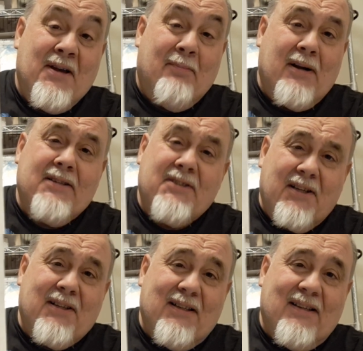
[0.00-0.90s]
But it's
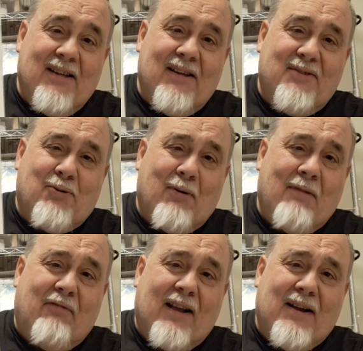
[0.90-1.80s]
still a
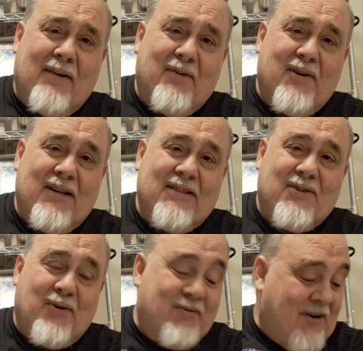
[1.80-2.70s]
terrific cover in its
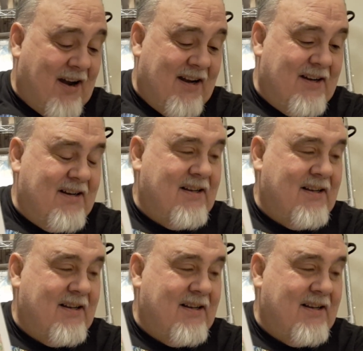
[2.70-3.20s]
own right.